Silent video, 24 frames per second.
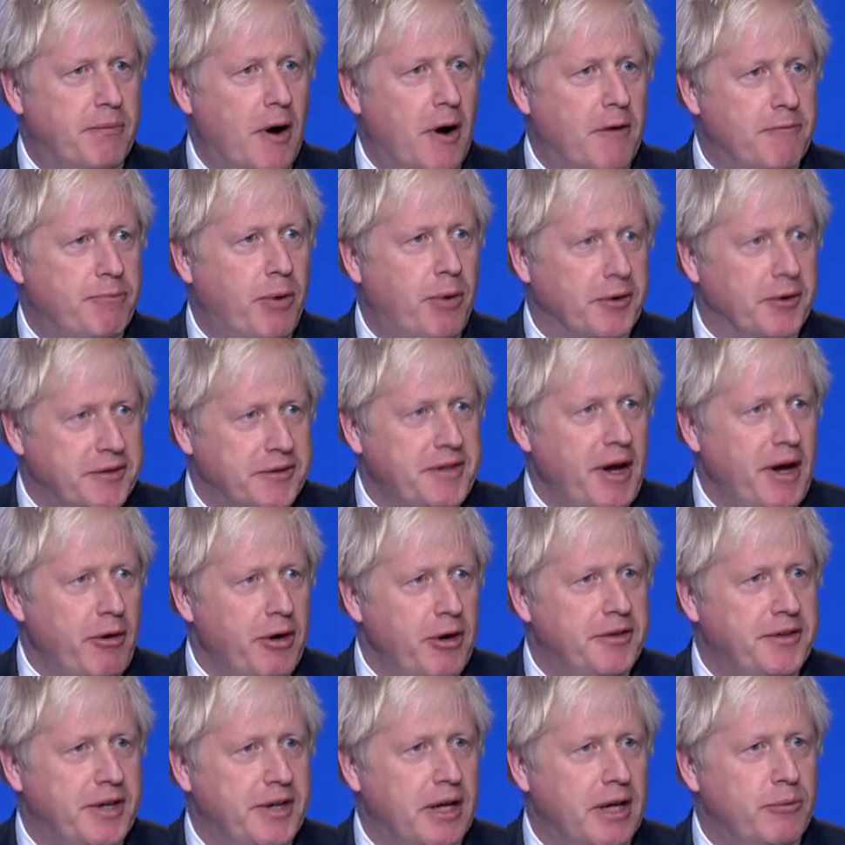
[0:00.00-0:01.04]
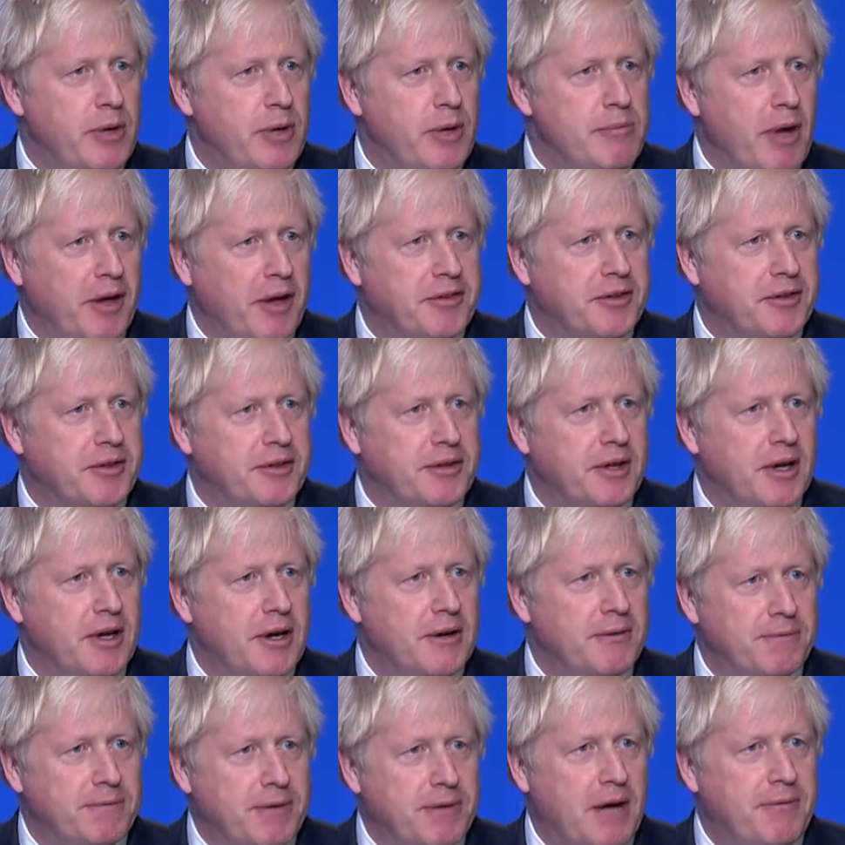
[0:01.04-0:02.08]
of, posterity, and we mustn't
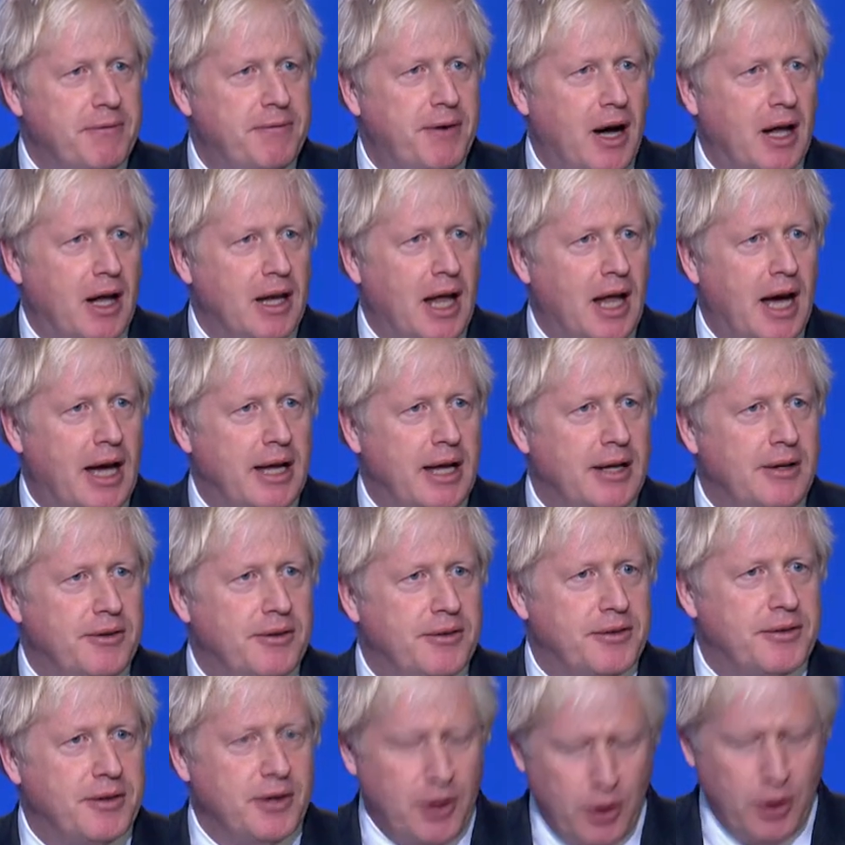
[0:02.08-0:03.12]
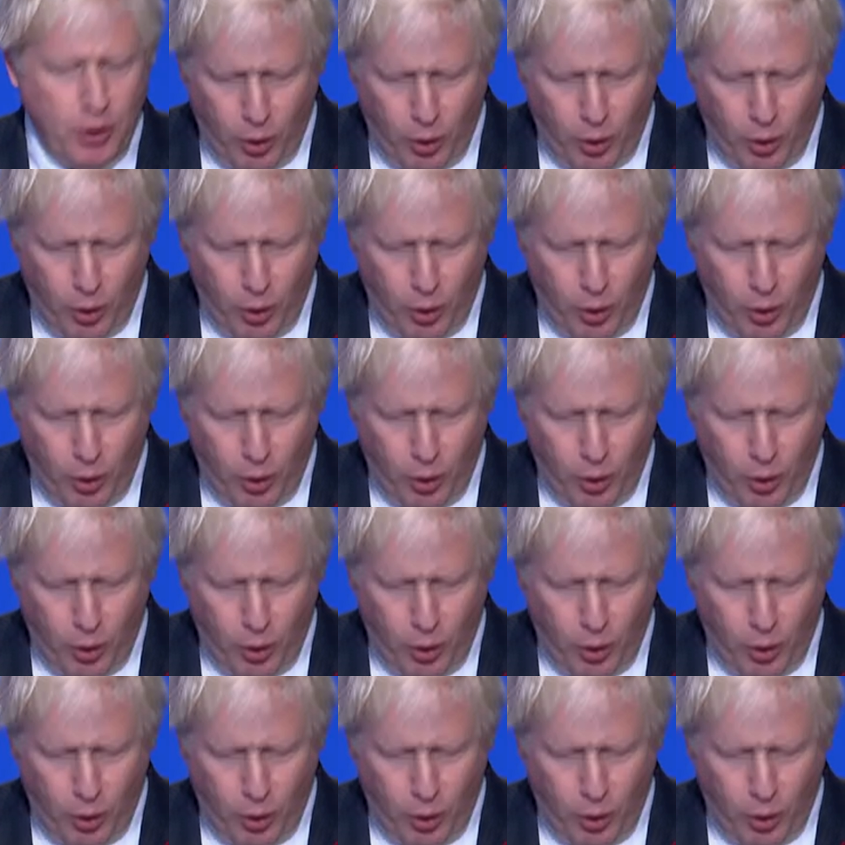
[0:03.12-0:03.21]
fluff our lines